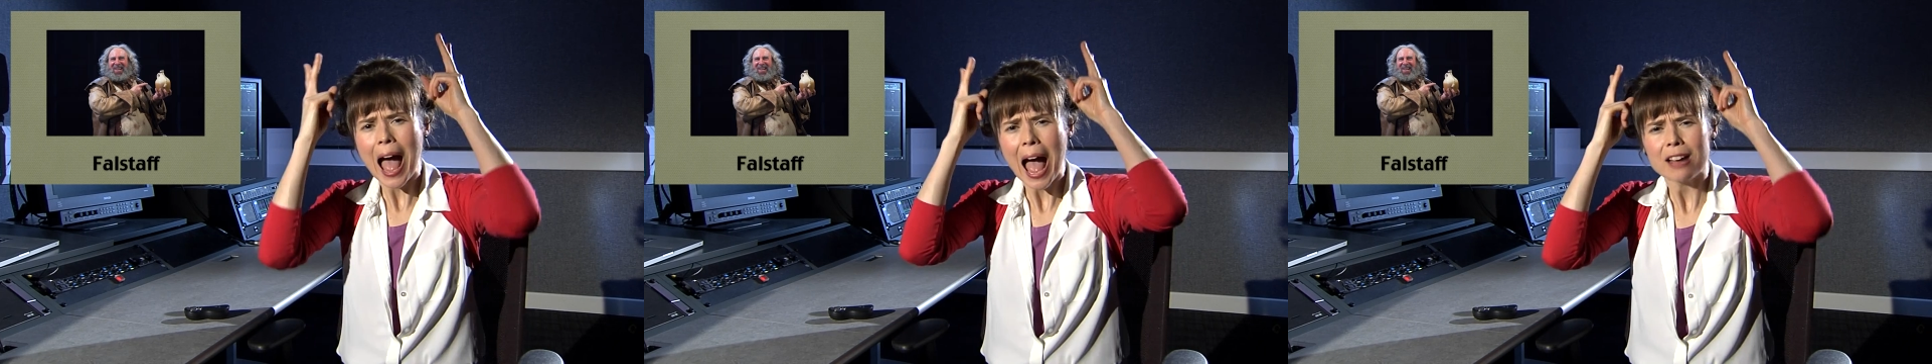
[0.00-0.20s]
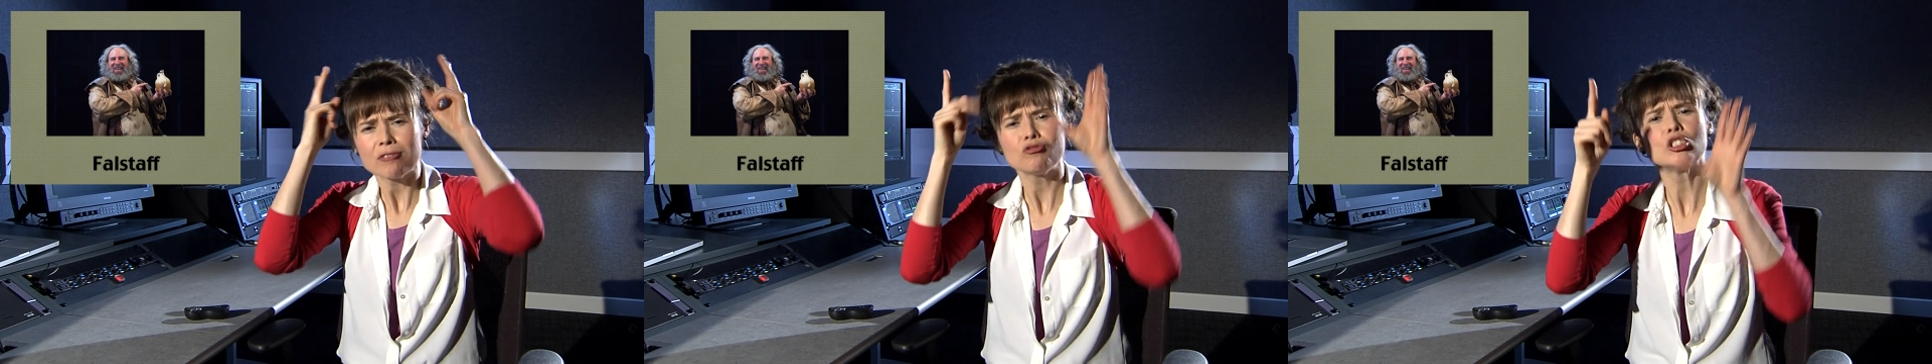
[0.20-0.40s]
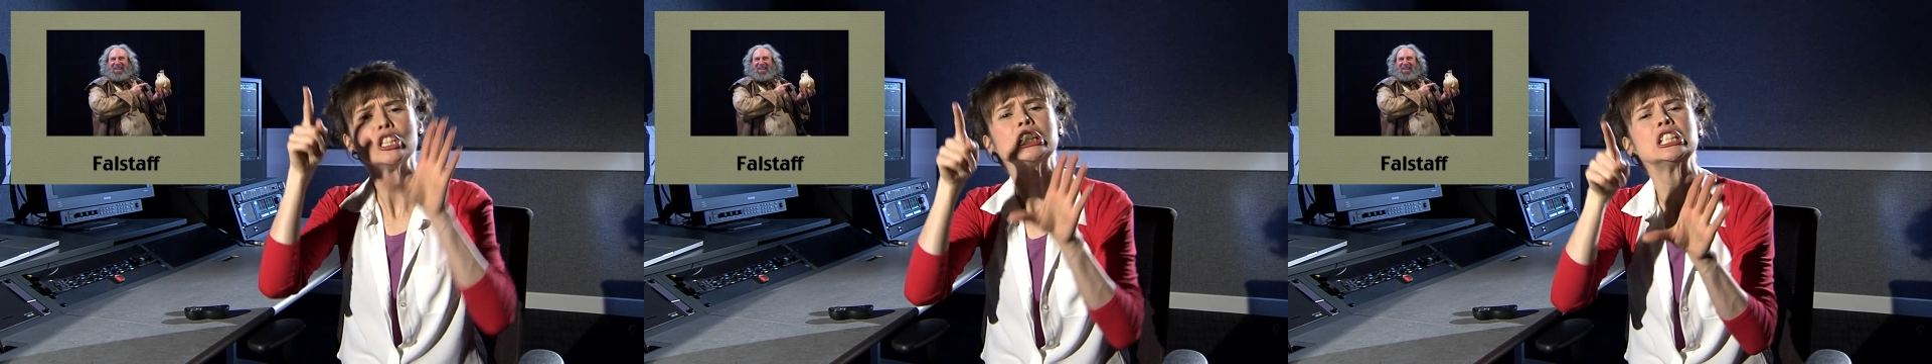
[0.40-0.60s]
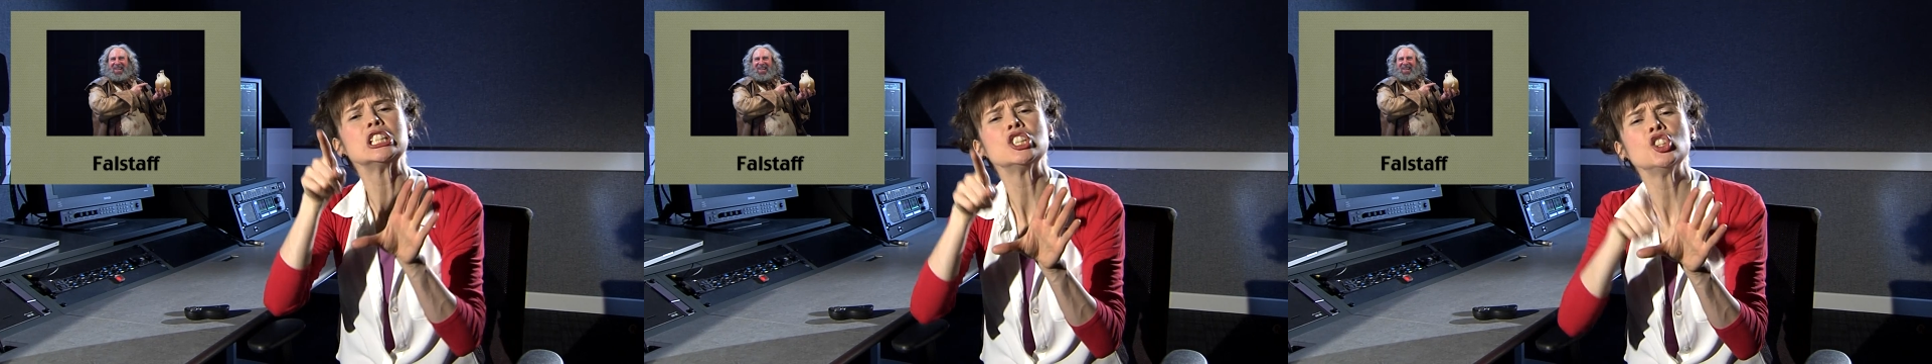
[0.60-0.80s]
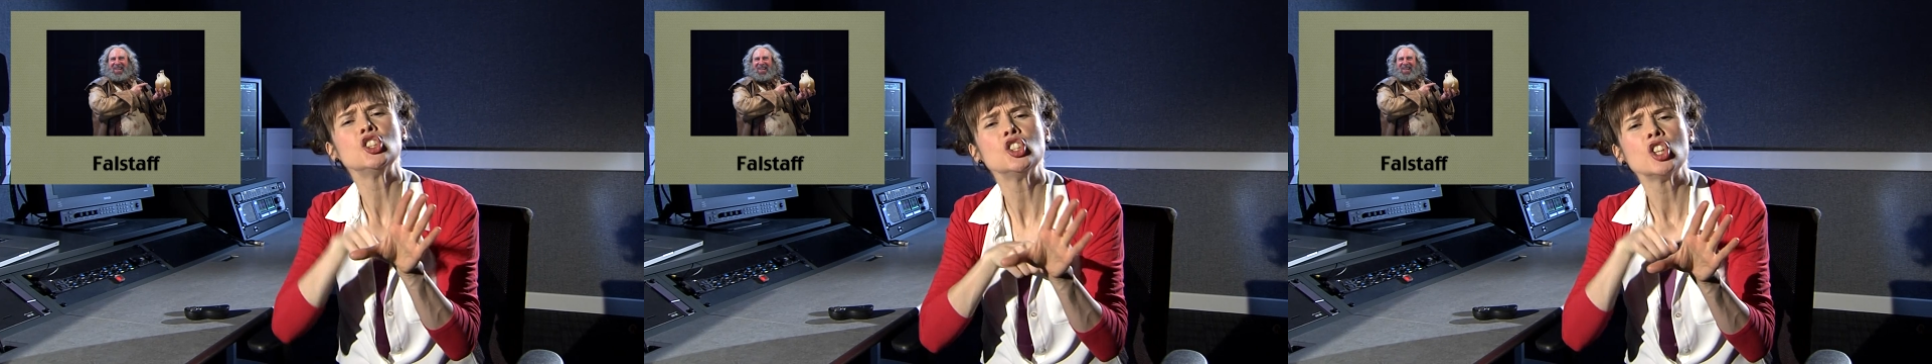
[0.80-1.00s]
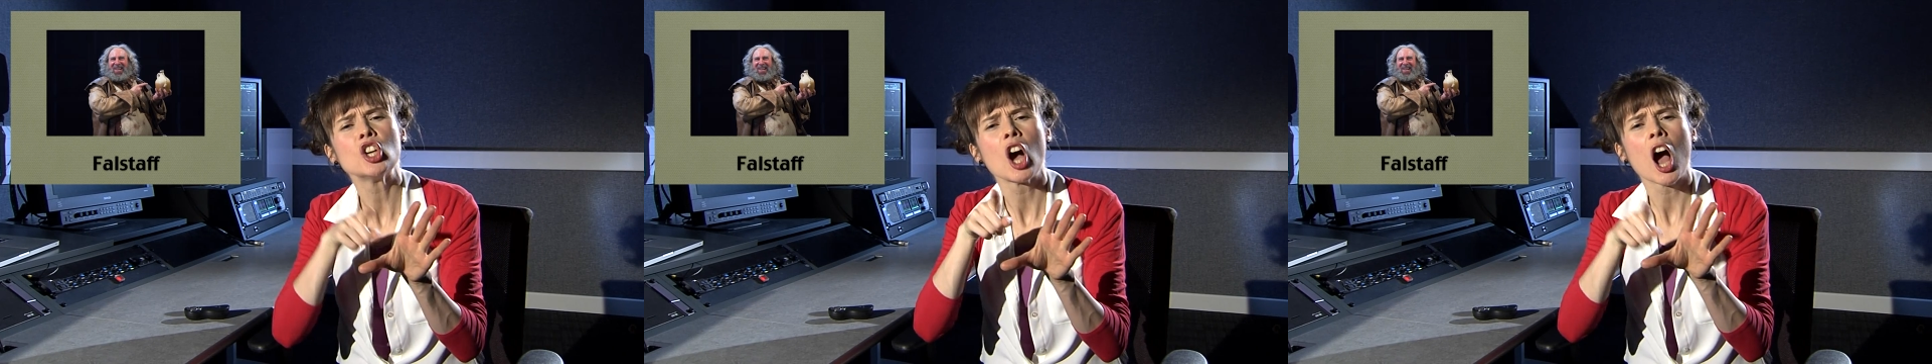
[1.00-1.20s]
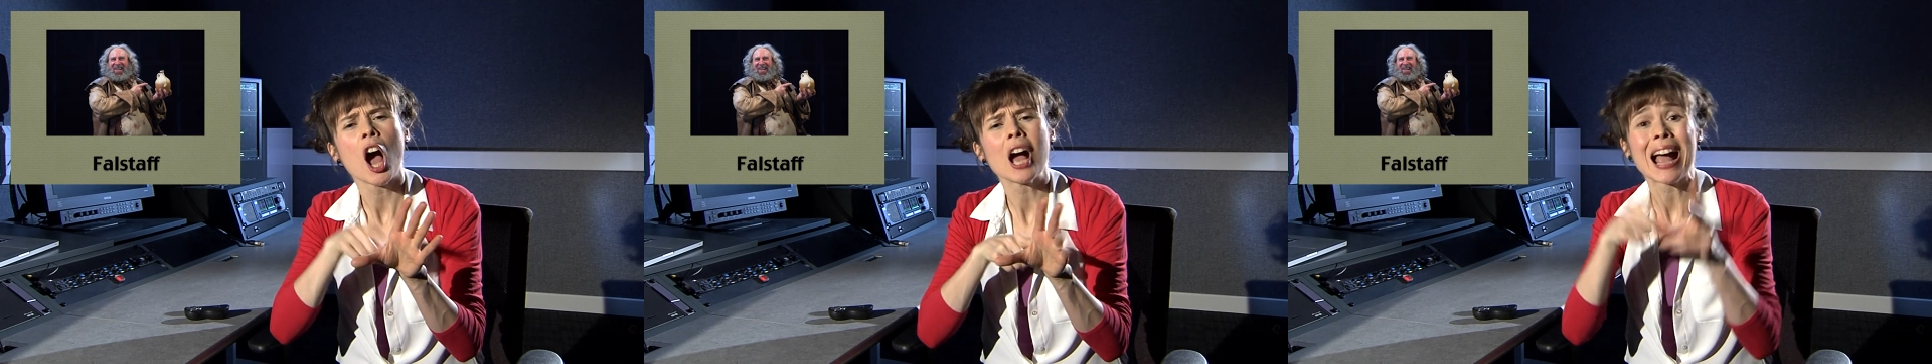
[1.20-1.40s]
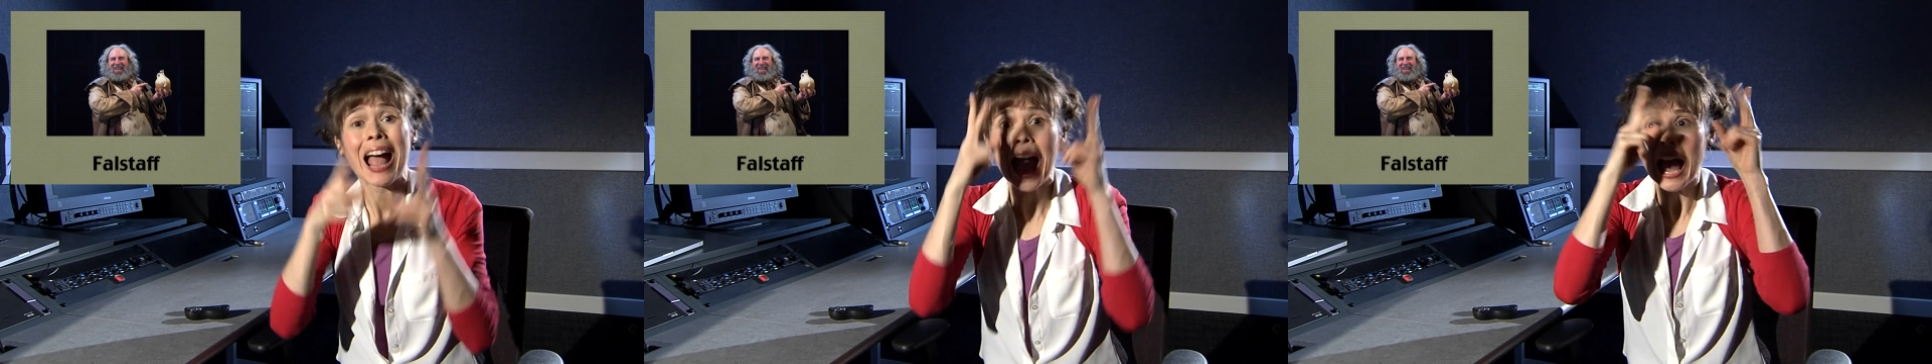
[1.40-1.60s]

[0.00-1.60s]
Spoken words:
Now, when Henry